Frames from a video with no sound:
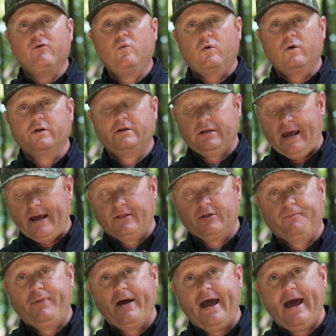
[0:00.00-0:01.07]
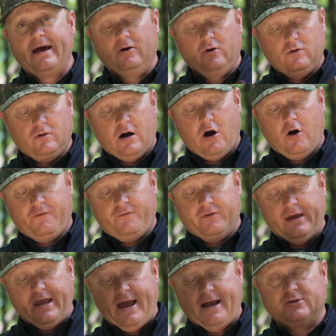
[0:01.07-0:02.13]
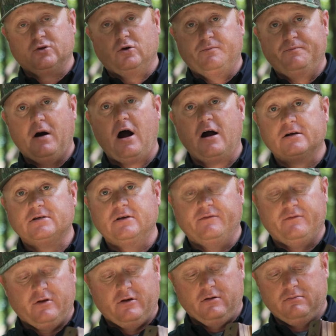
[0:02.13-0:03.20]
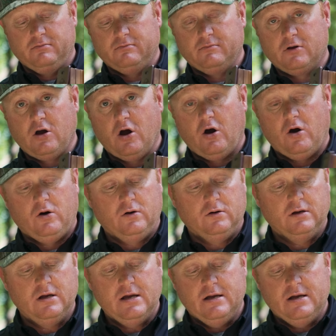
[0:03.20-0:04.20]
want to take the paddle off the actual box of the call.